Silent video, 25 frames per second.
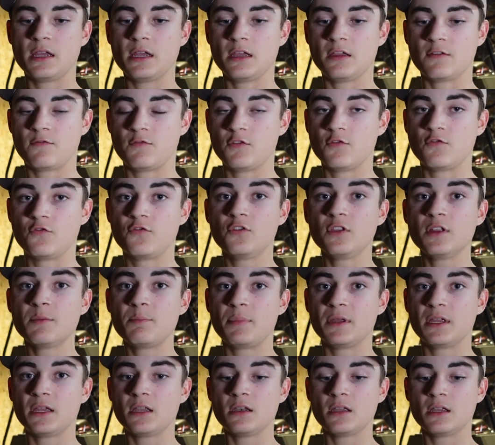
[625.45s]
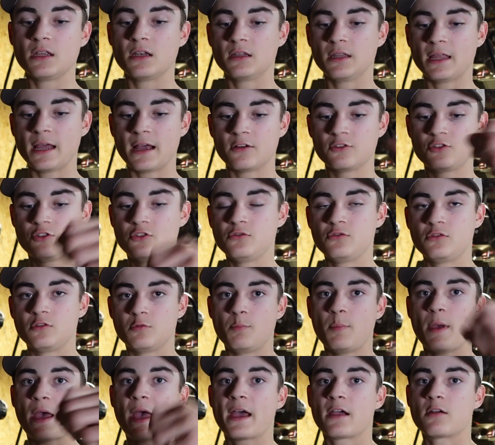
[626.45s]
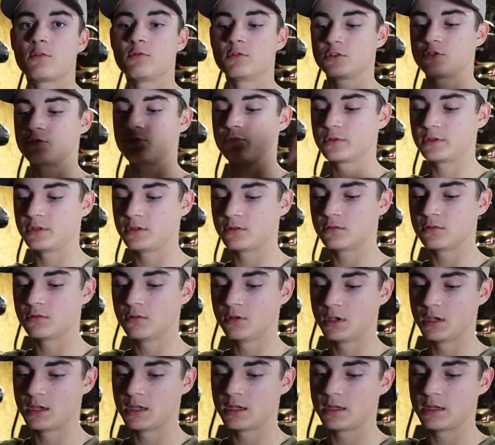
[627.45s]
if you flip it, it allows you to backwards reel.